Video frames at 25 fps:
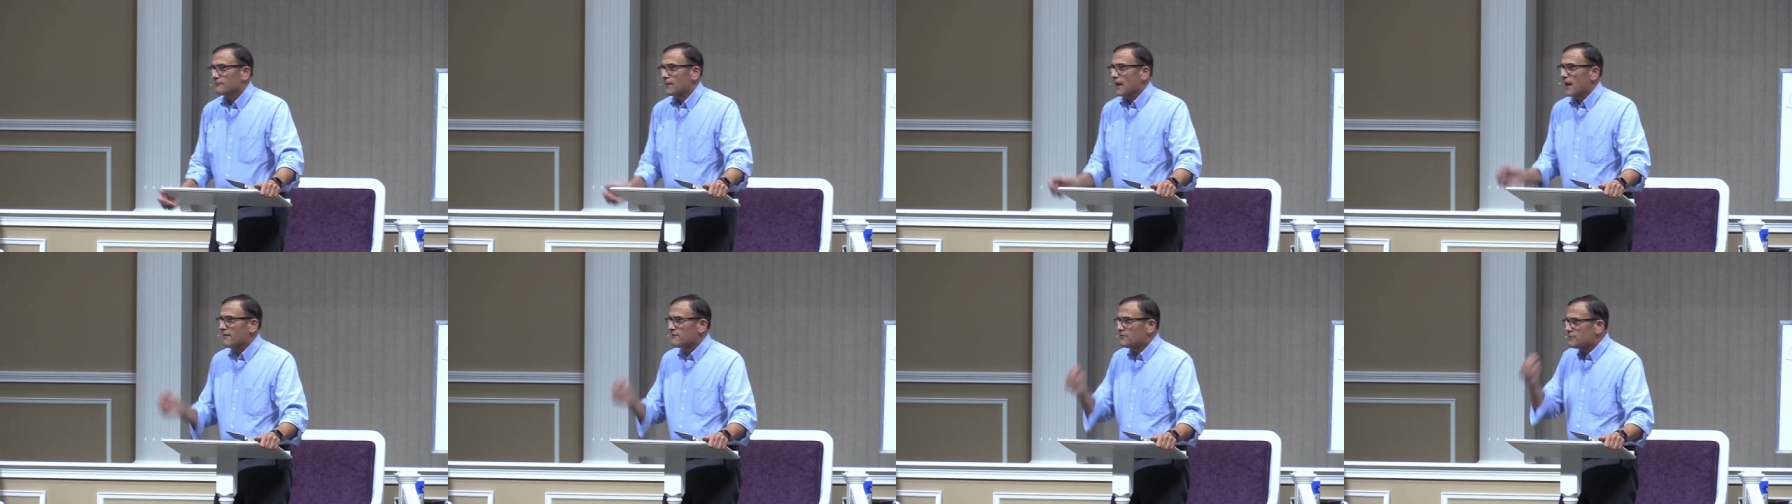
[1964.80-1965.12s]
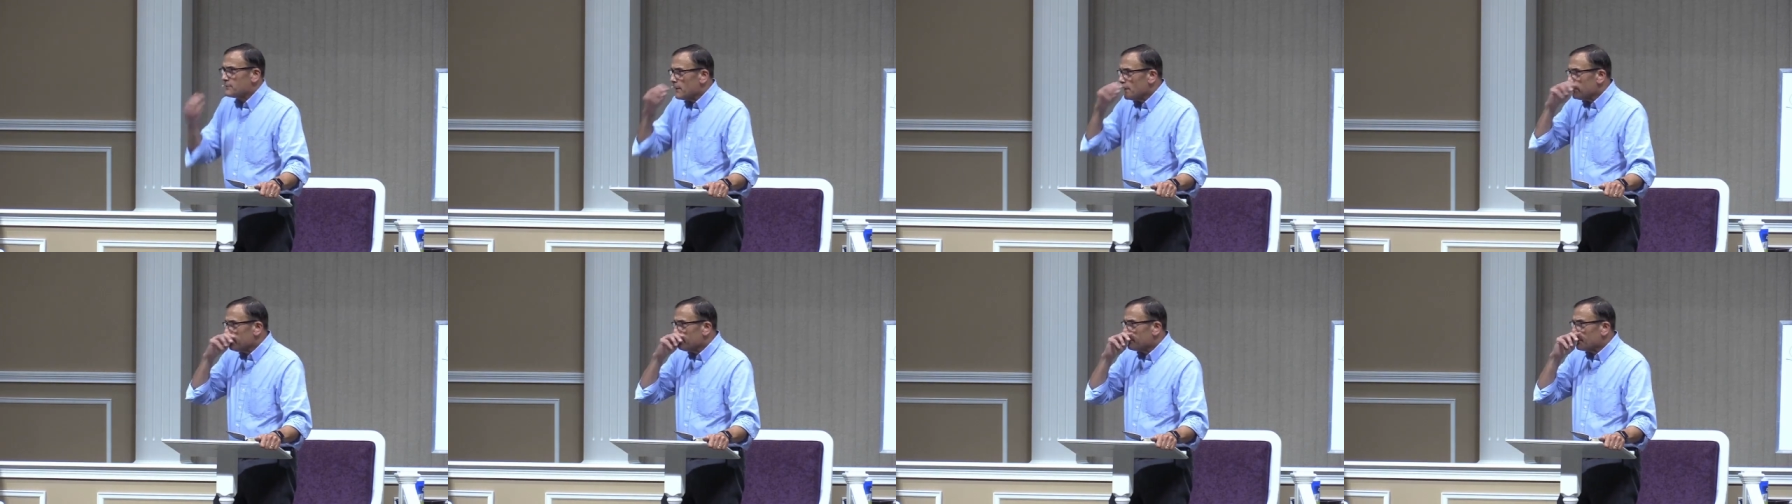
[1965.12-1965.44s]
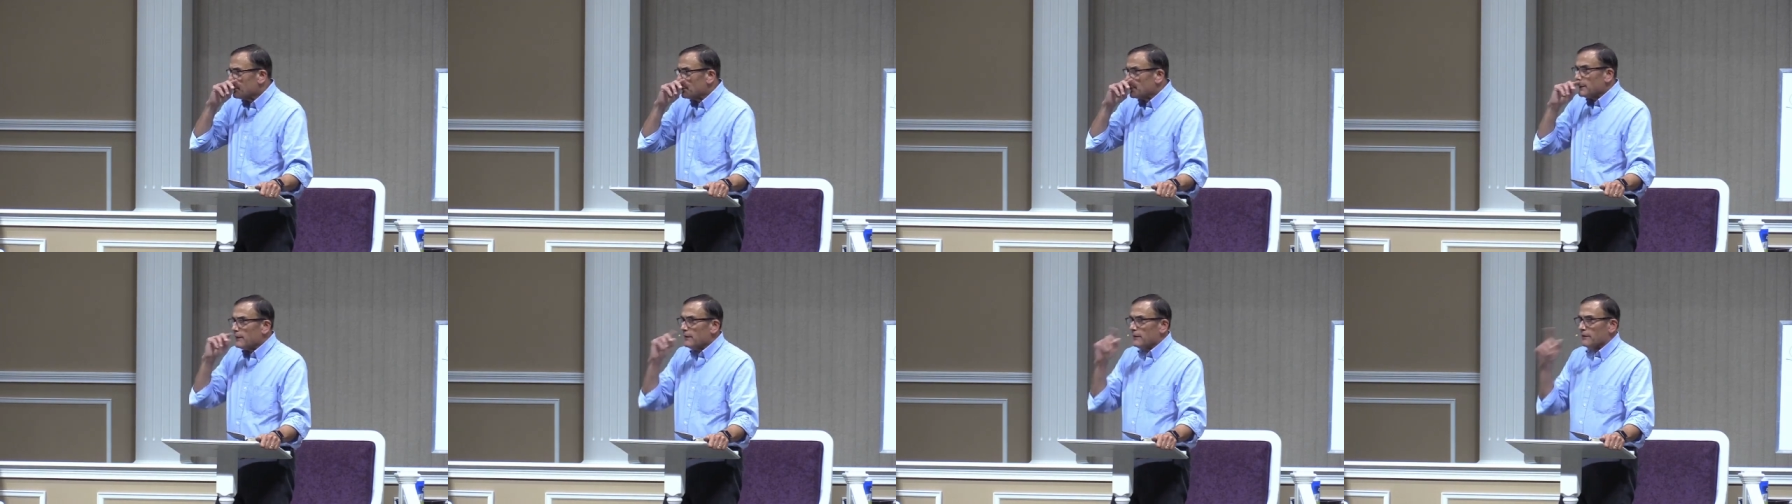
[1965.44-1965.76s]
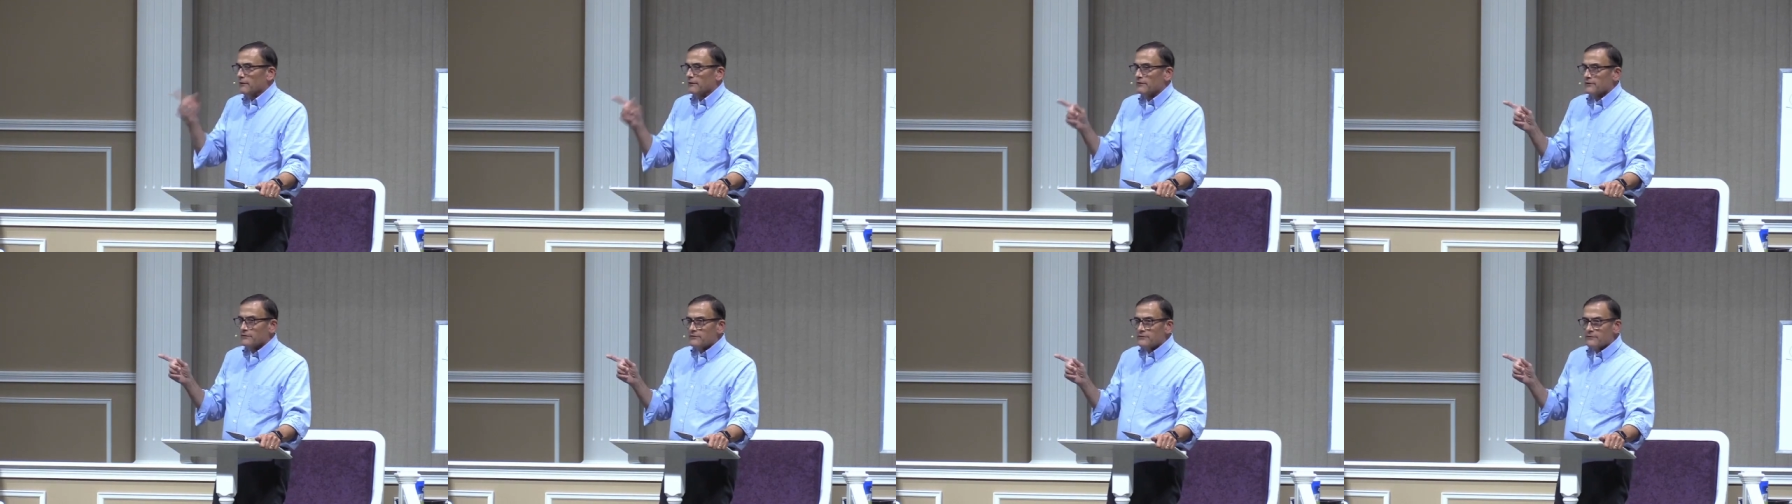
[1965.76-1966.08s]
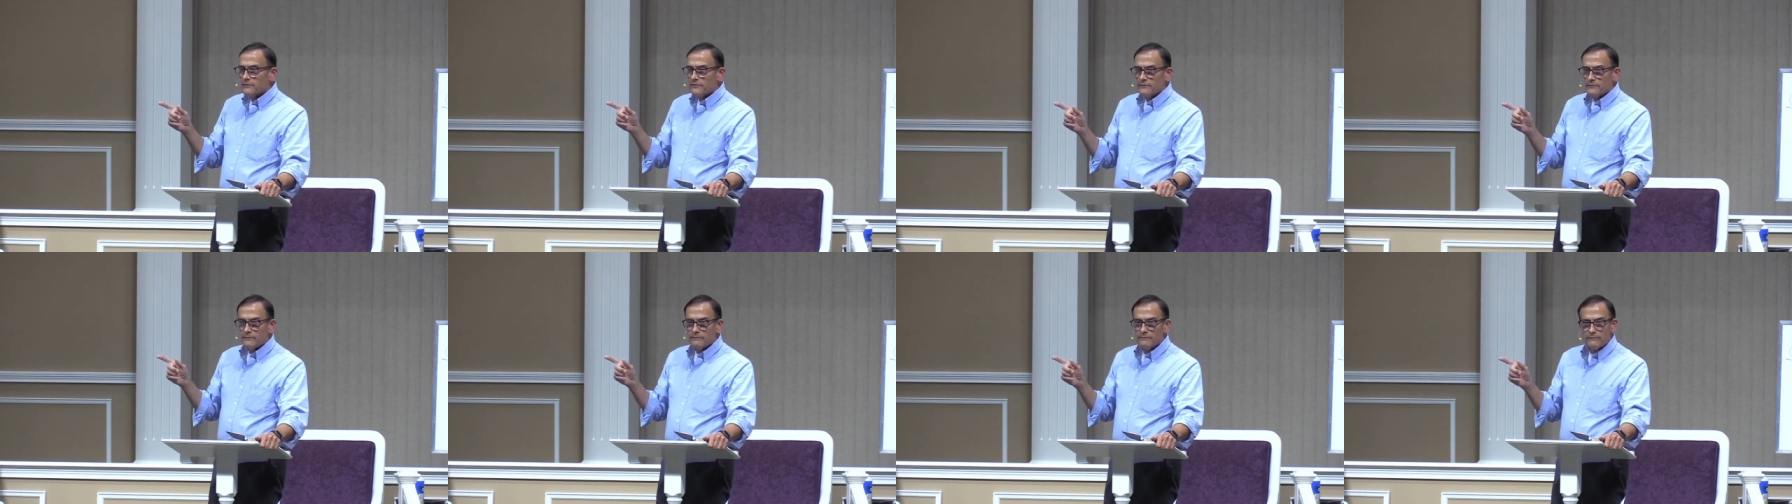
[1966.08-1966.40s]
I've spent 30
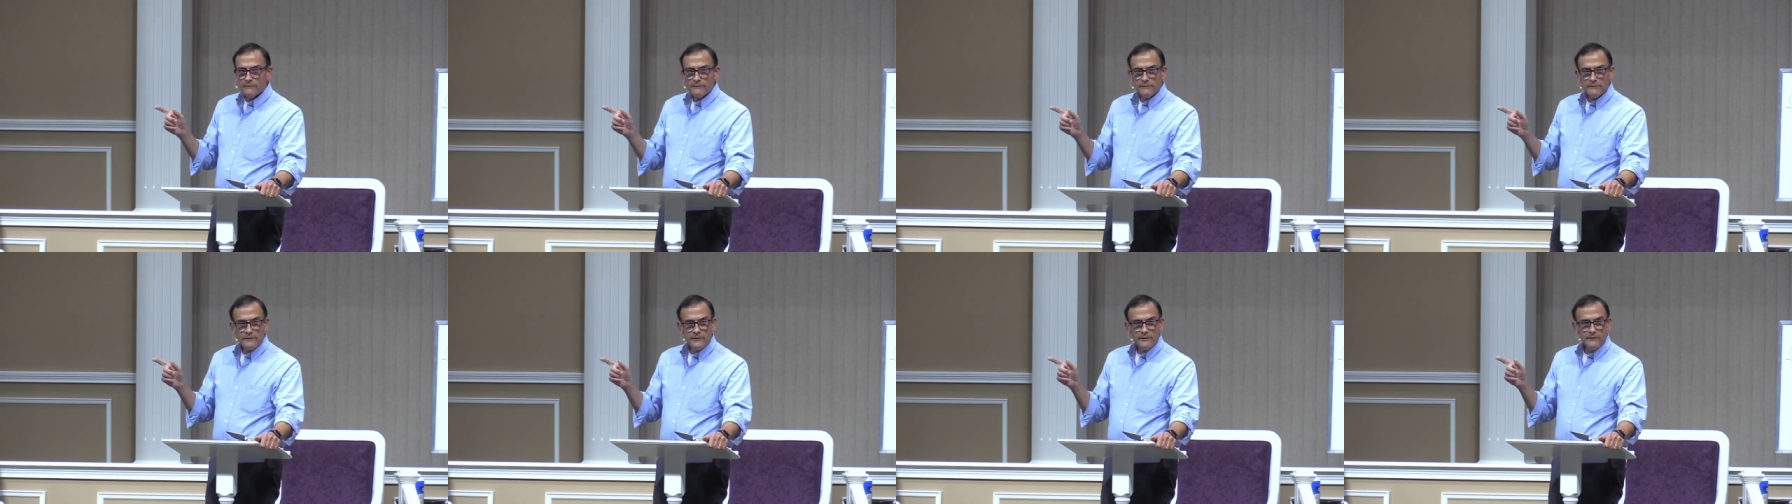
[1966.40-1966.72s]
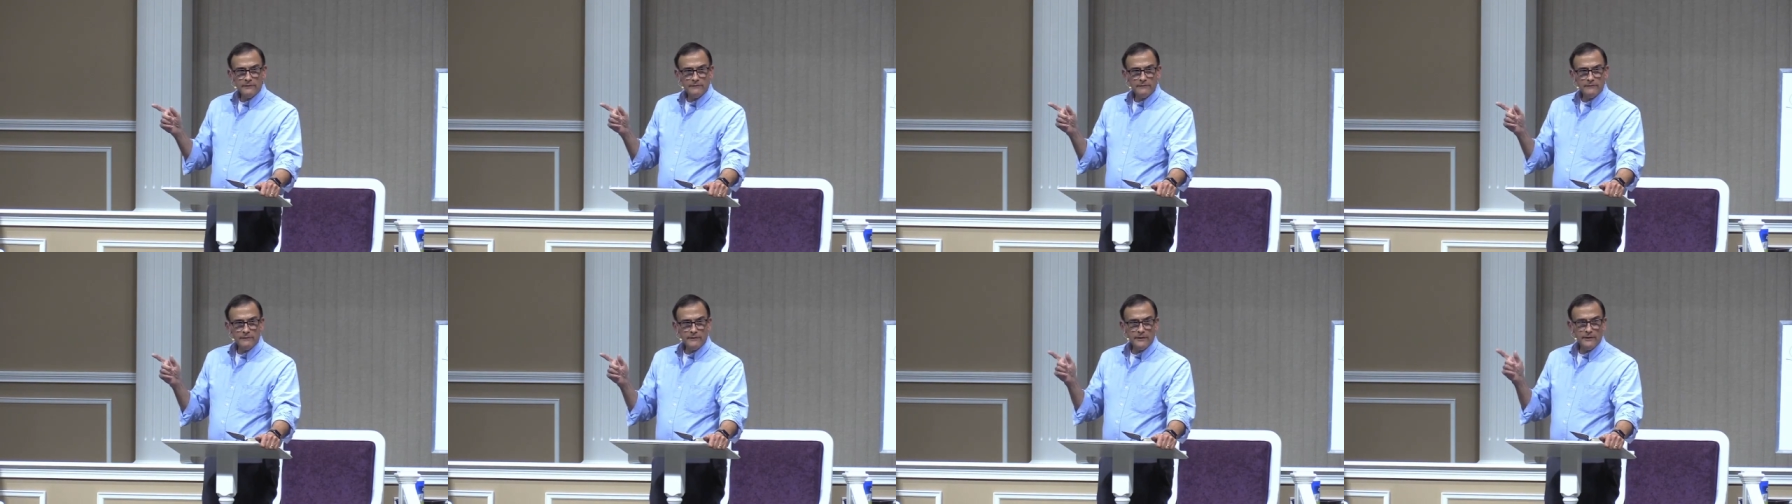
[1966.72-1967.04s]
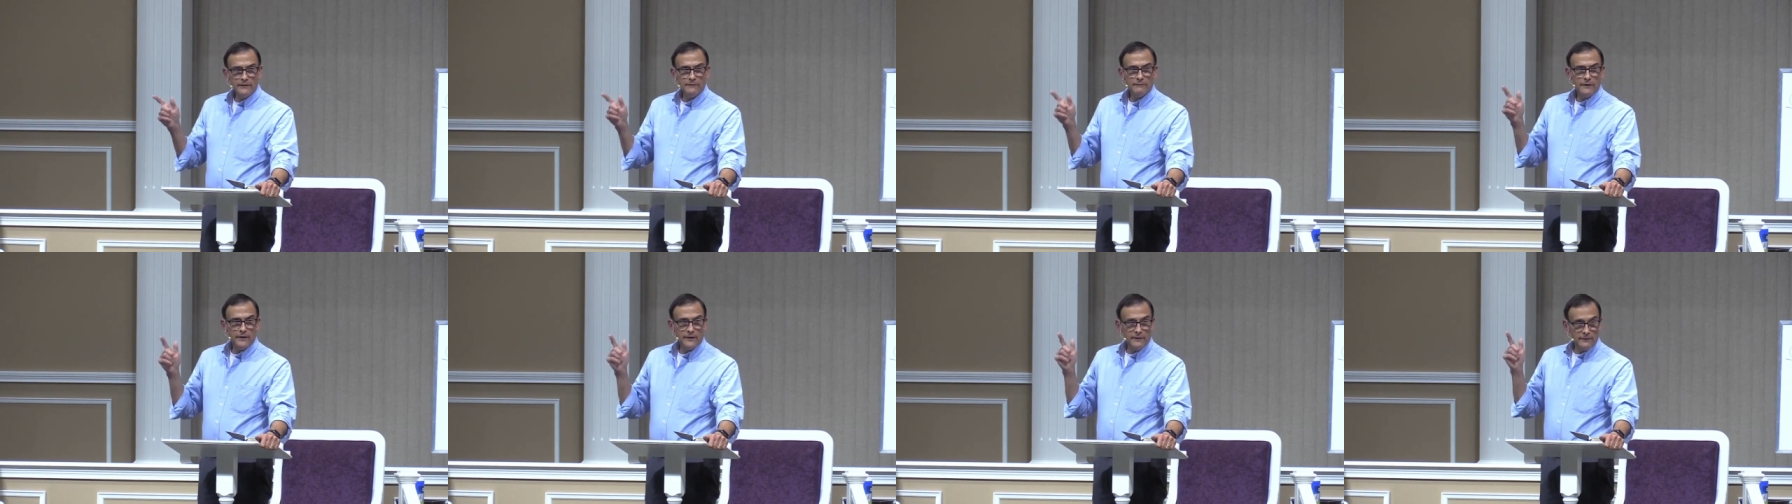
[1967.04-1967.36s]
years in,